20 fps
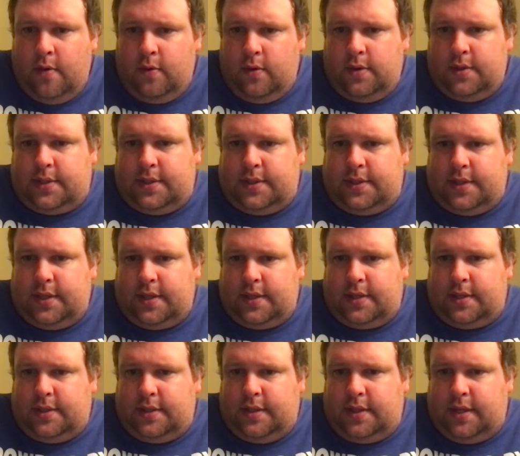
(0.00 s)
when
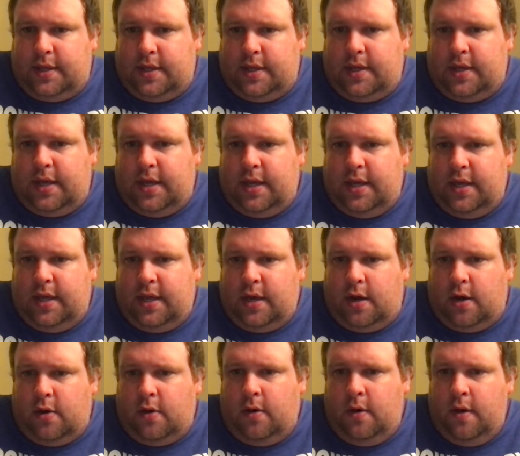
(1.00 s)

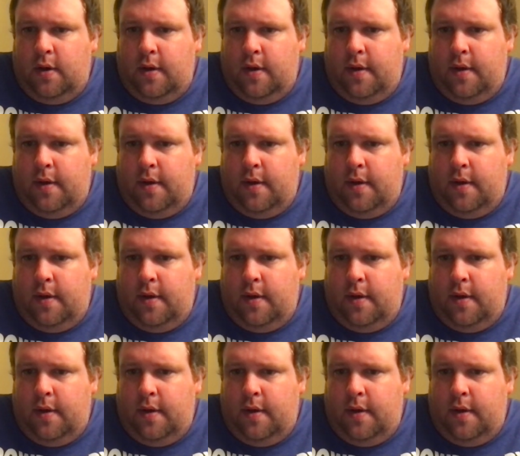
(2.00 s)
Sicchio